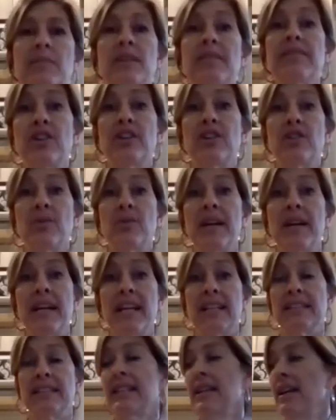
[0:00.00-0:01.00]
some different
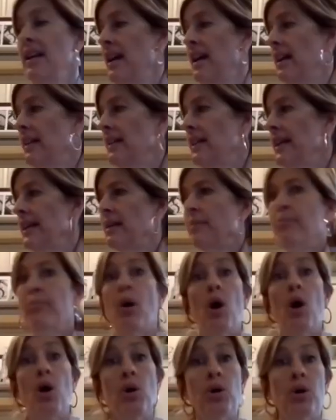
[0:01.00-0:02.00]
grains like
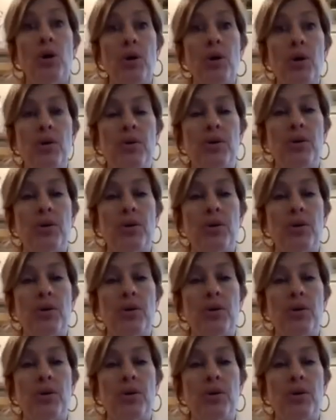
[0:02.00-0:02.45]
bulgur